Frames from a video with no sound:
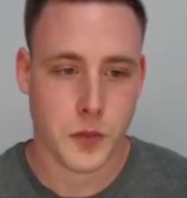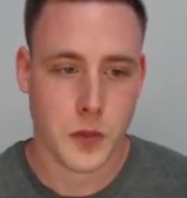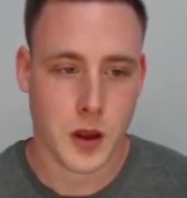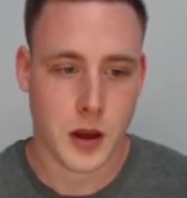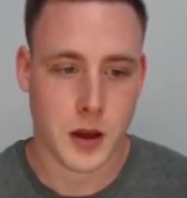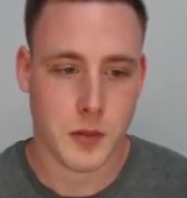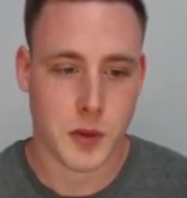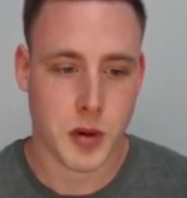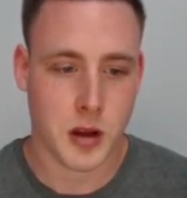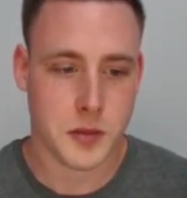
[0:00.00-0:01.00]
Um, the
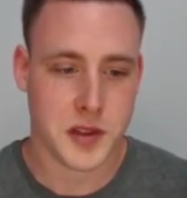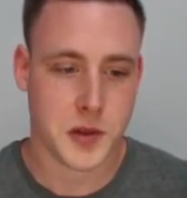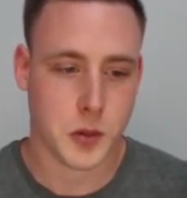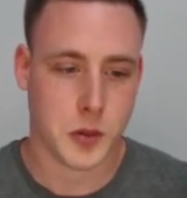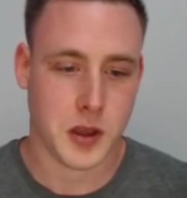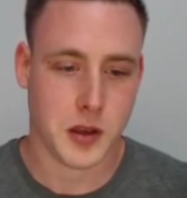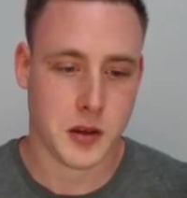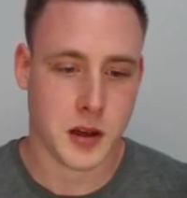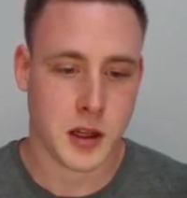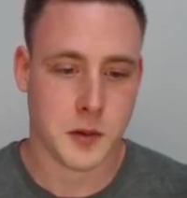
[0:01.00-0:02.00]
problem is when we
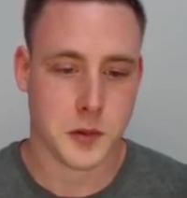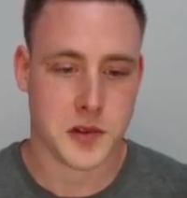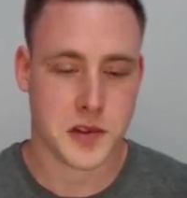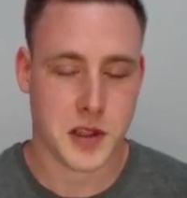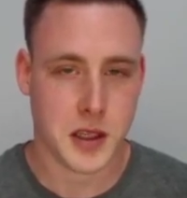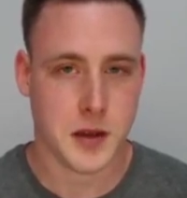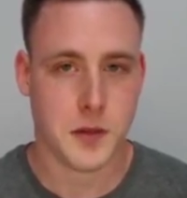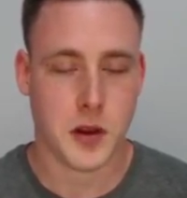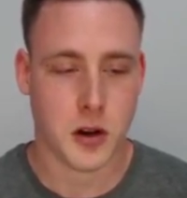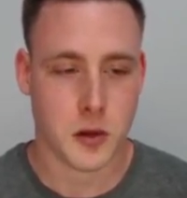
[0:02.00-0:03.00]
kind of receive
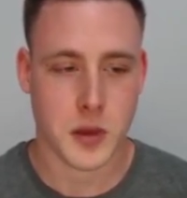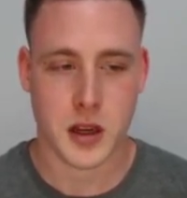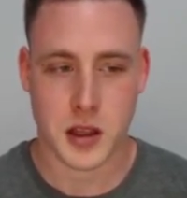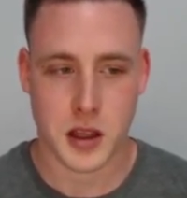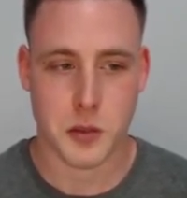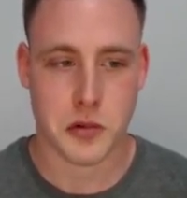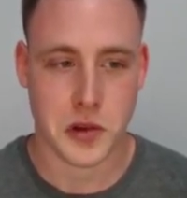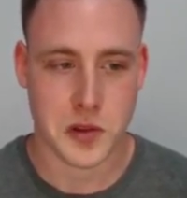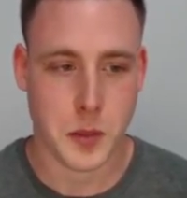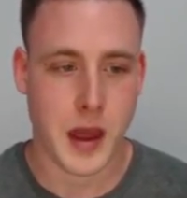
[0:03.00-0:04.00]
the augmented key
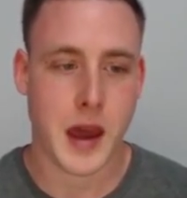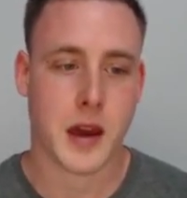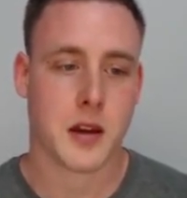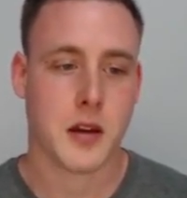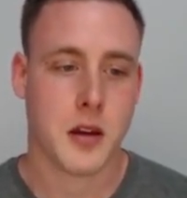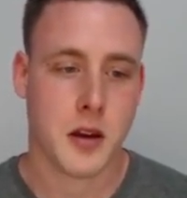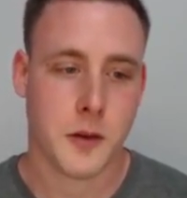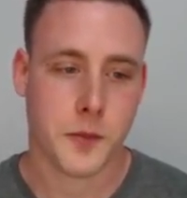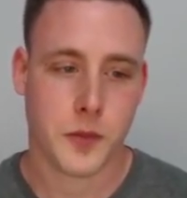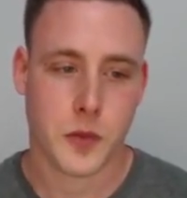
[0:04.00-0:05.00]
points back,
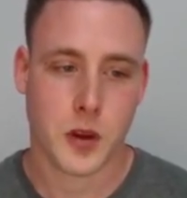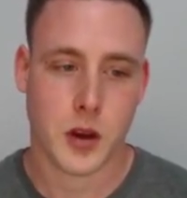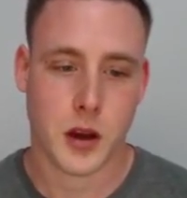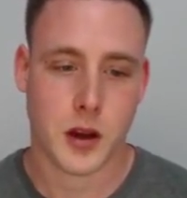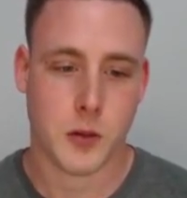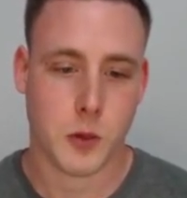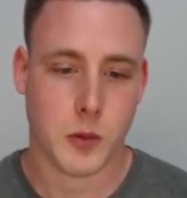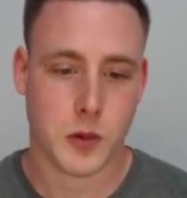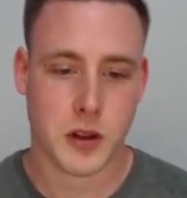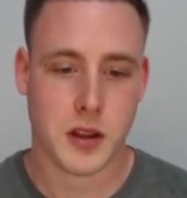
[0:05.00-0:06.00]
uh, we
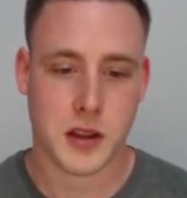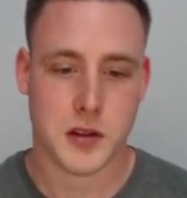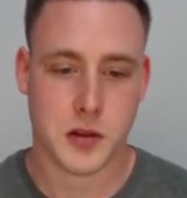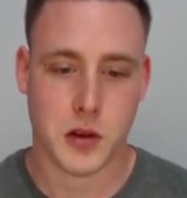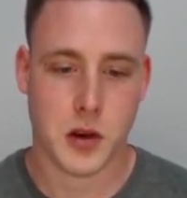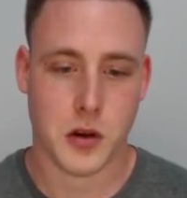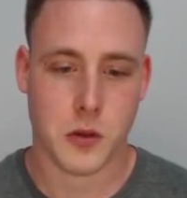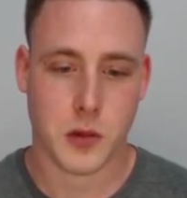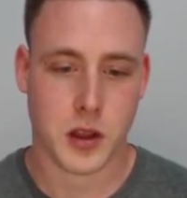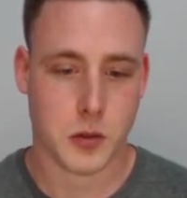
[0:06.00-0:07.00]
really need to know,
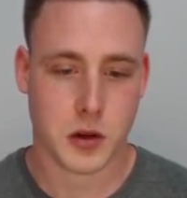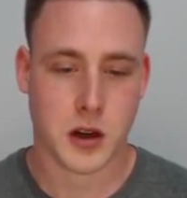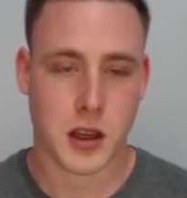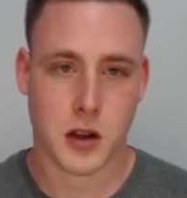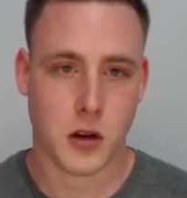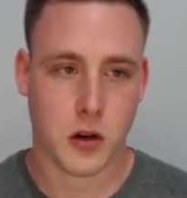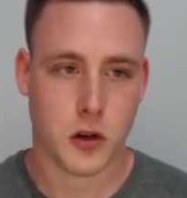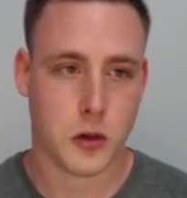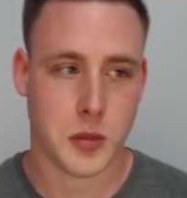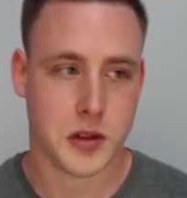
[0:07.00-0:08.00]
like we're gonna get a
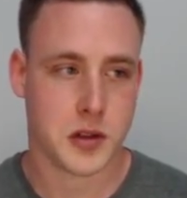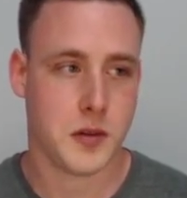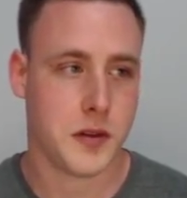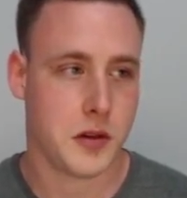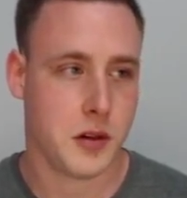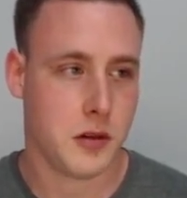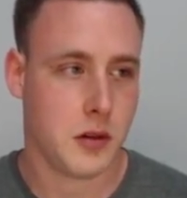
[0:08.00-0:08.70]
whole bunch of different,